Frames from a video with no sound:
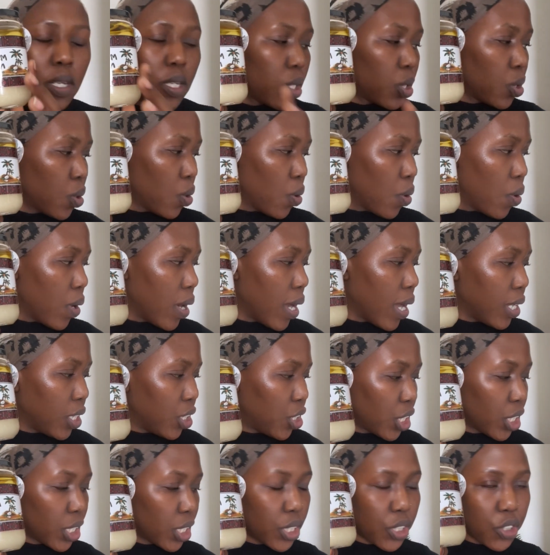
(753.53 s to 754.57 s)
so i
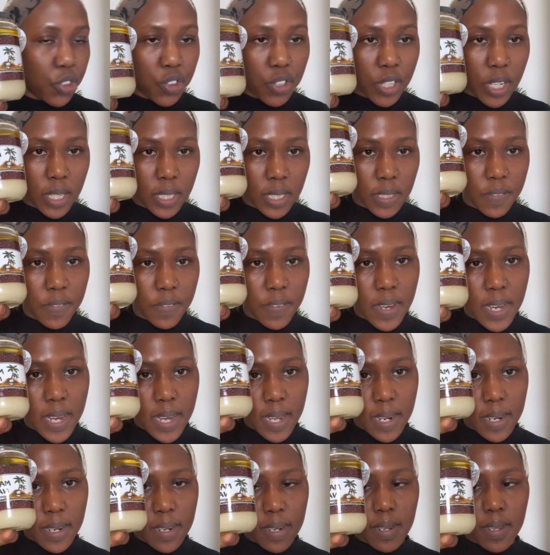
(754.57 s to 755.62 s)
just
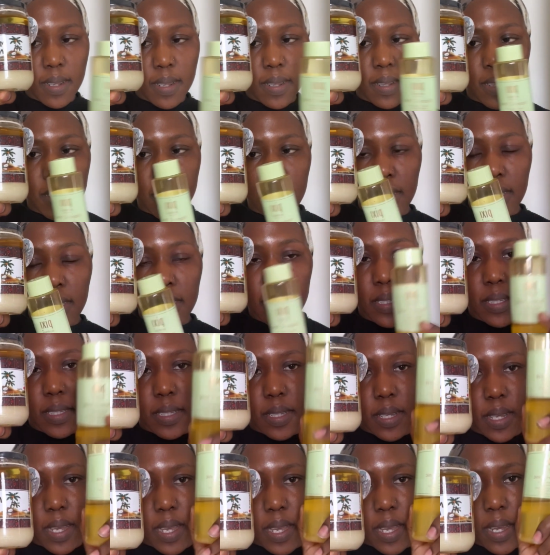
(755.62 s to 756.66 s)
transferred this
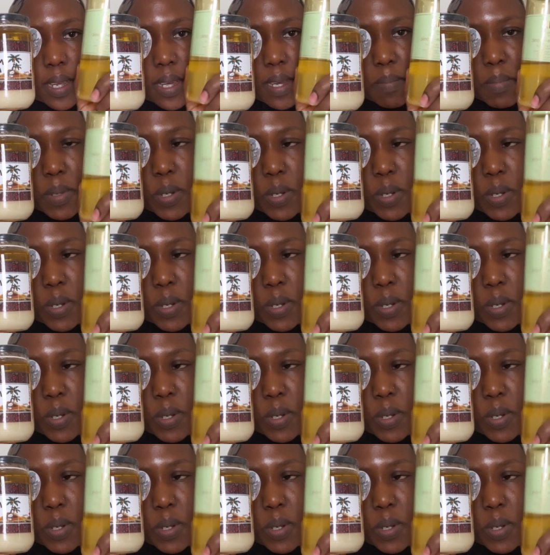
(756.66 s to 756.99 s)
here